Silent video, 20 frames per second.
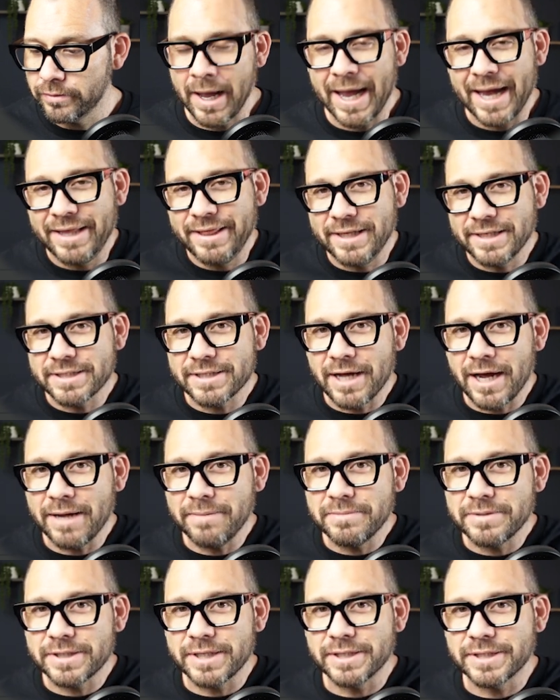And this
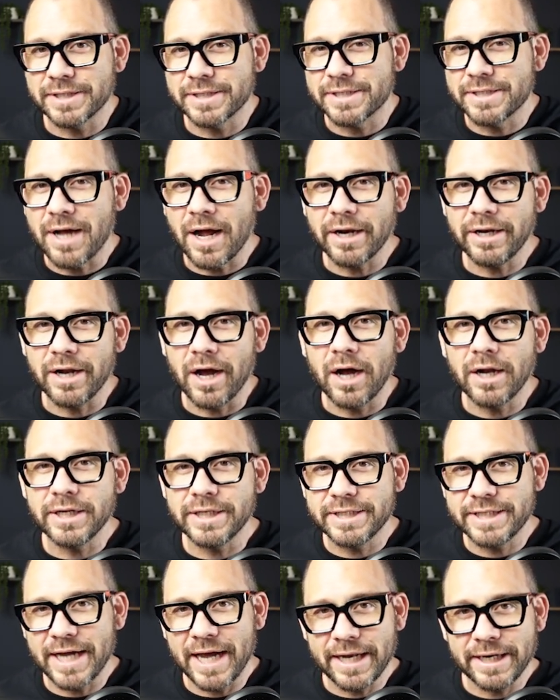time, since it's not an
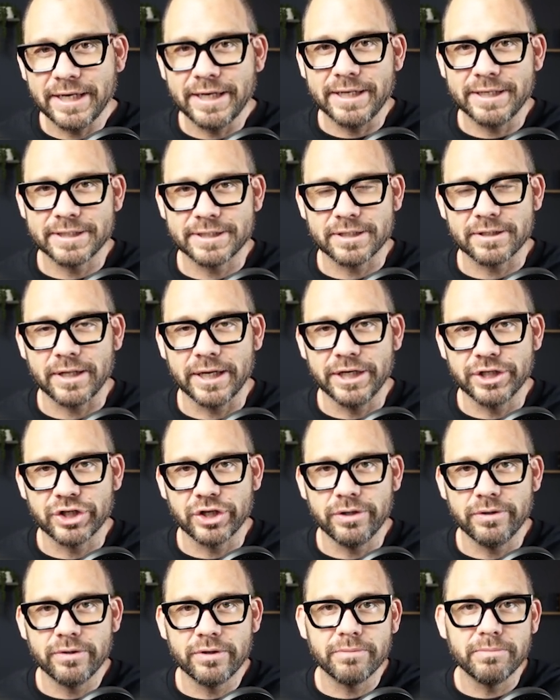unattended
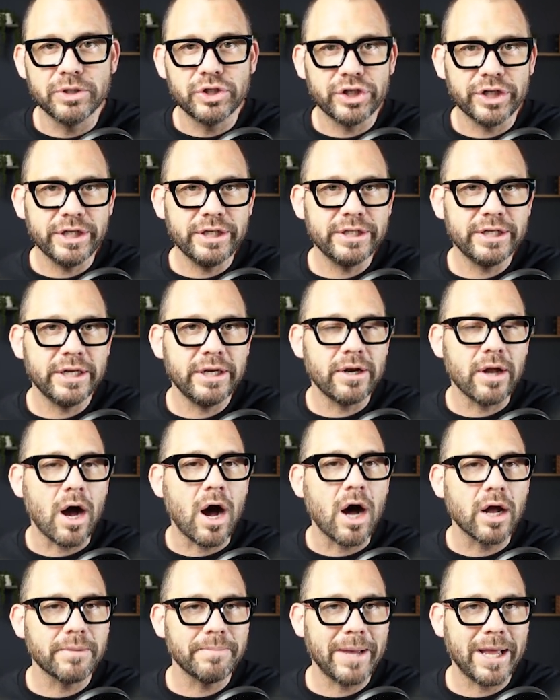installation, the machine didn't
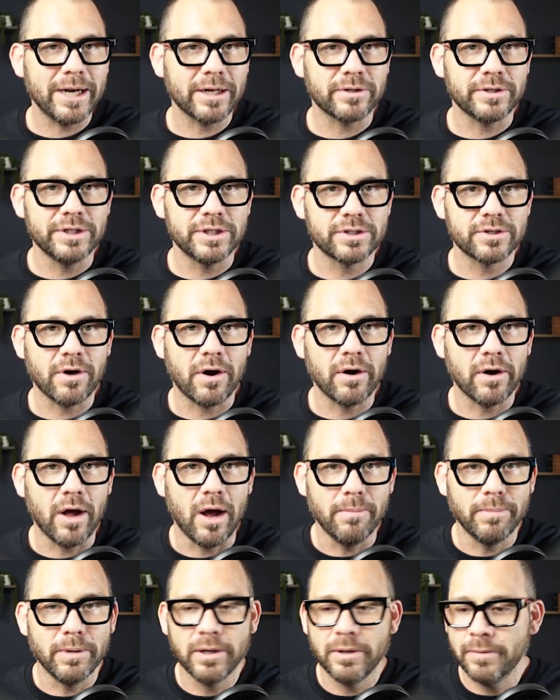automatically start
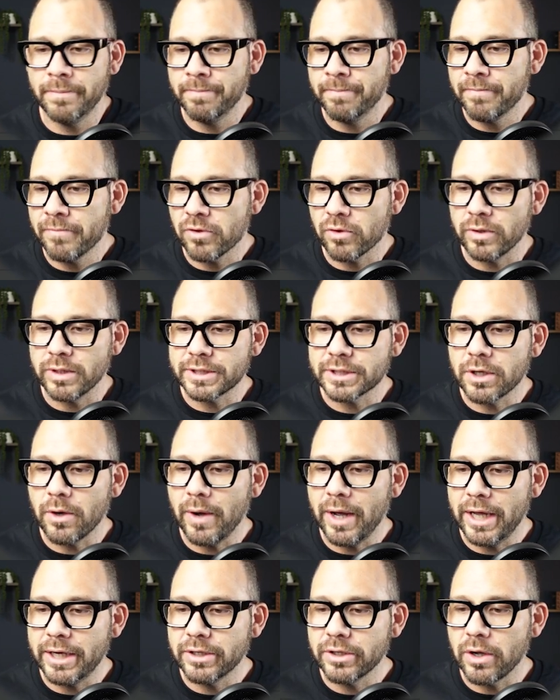up. So let's
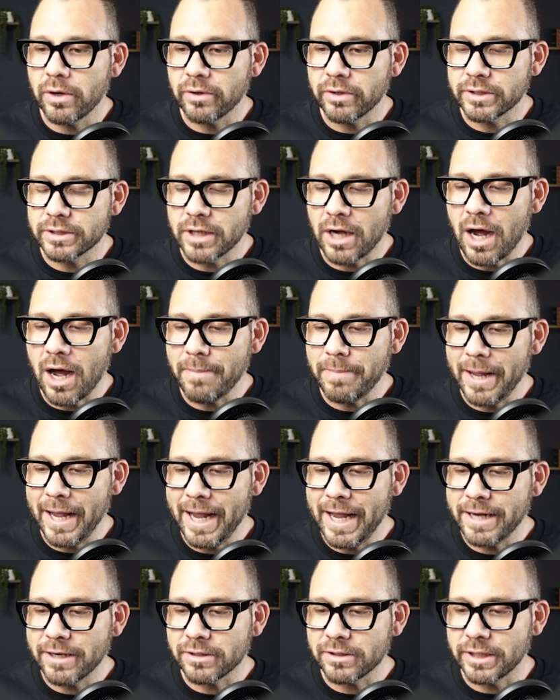go ahead and go to the top
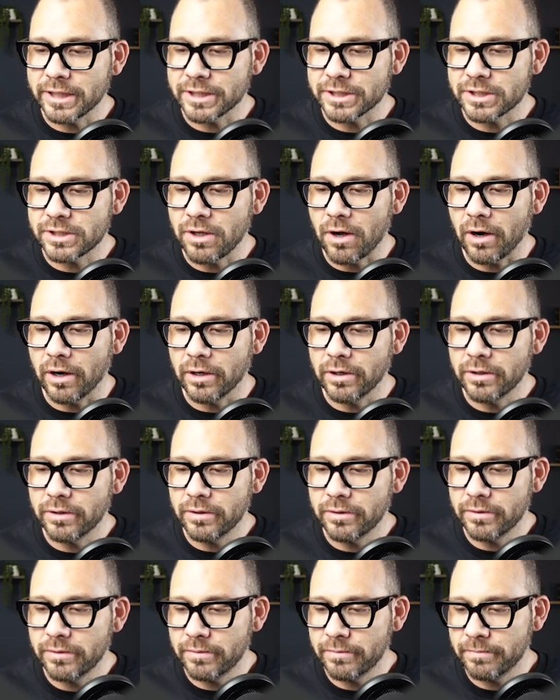and click Start.
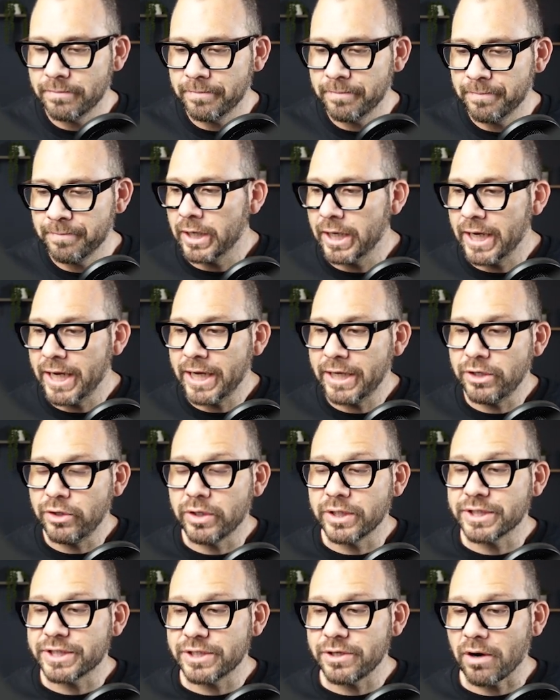And you
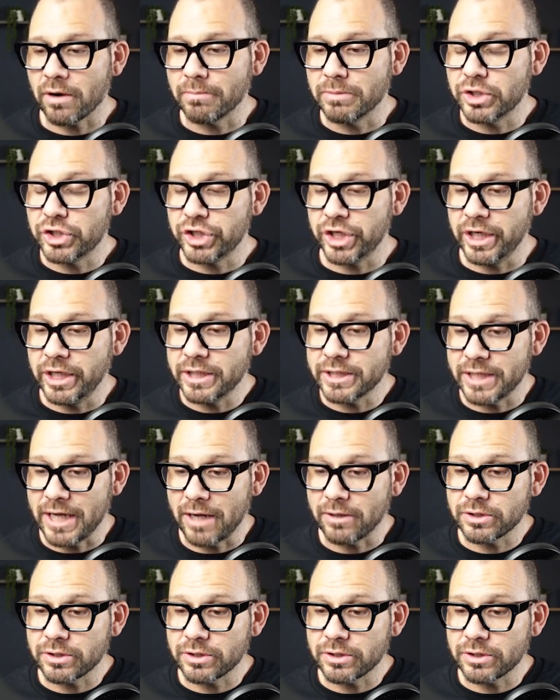can see our machine is now